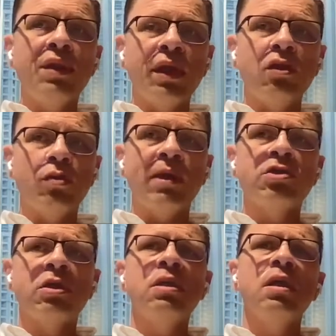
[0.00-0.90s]
look, one thing to
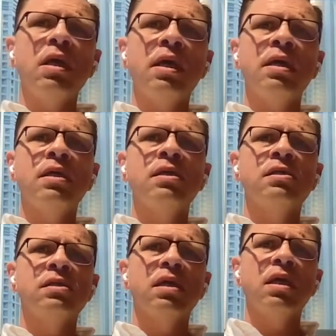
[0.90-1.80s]
mention
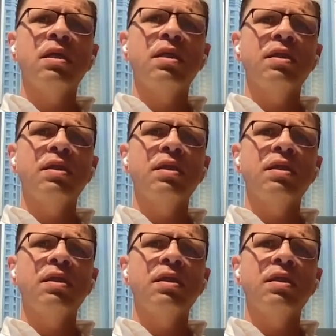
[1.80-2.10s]
is